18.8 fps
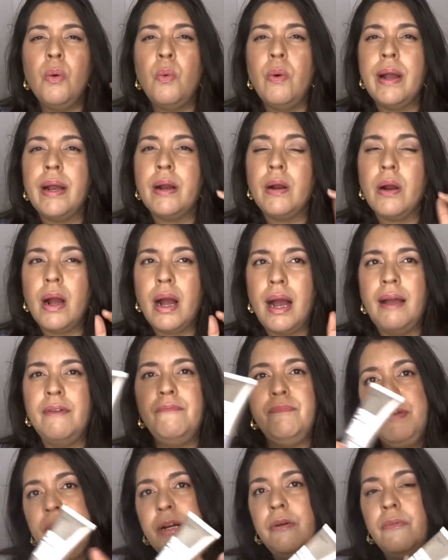where
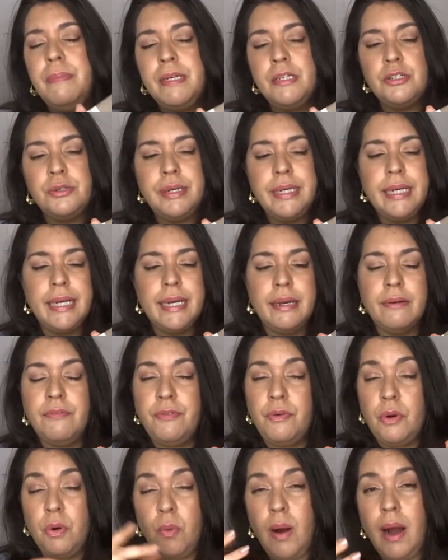I've, you know, been treating it
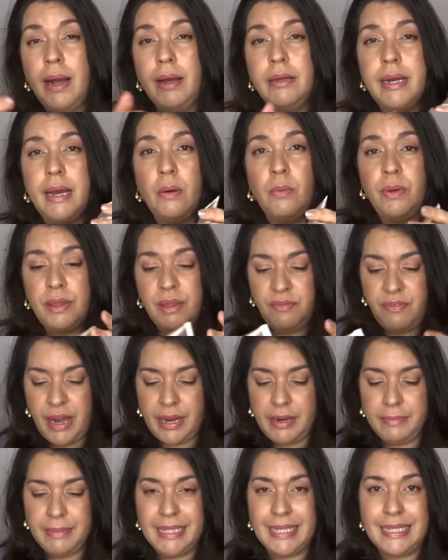for a while now with the
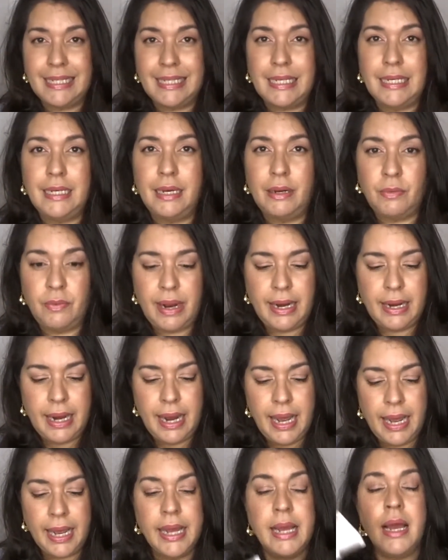vitamin C and retin
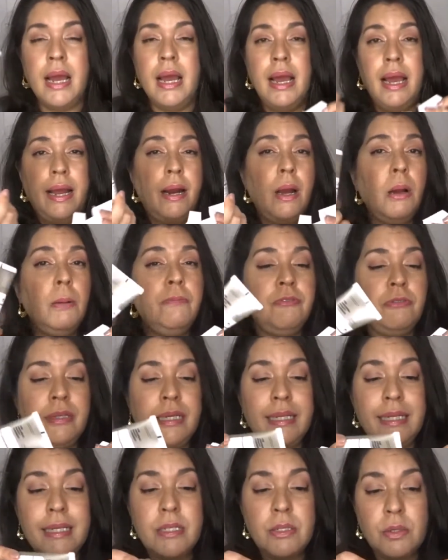A, and
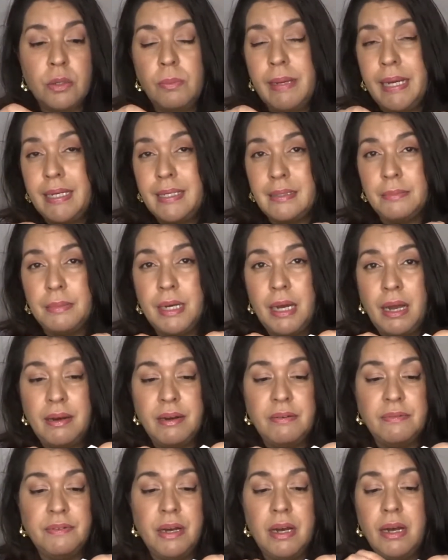hopefully this will make some
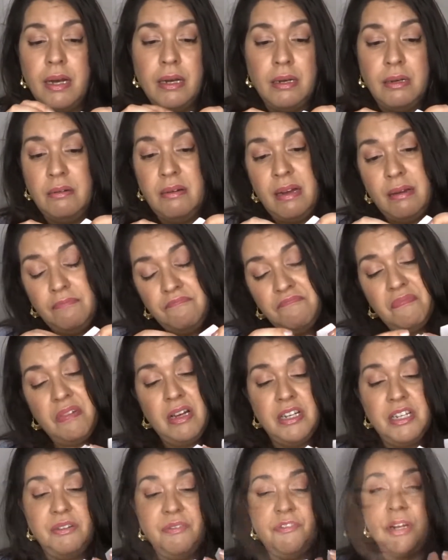kind of
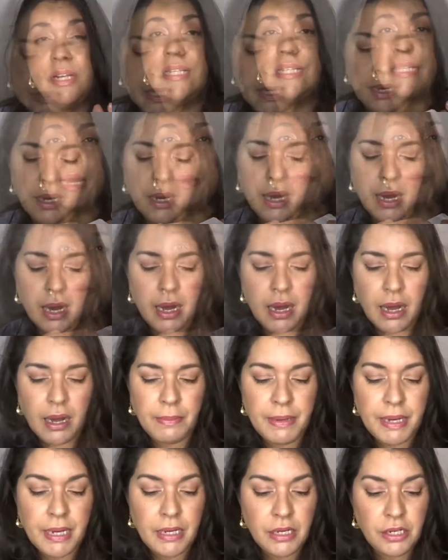a difference.
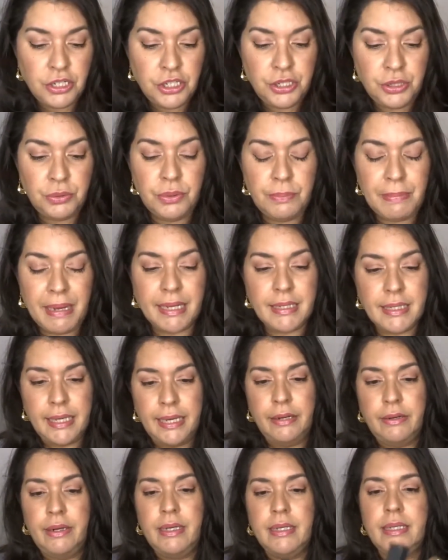Two
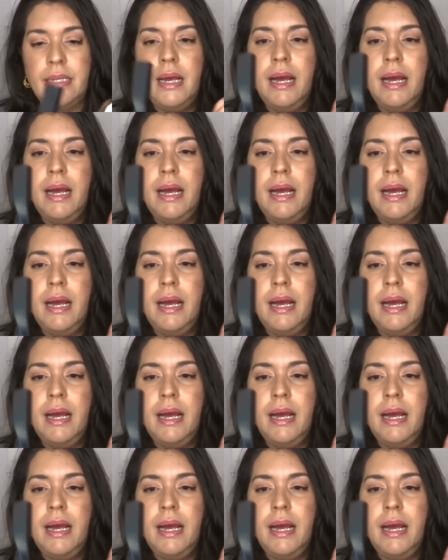mascaras.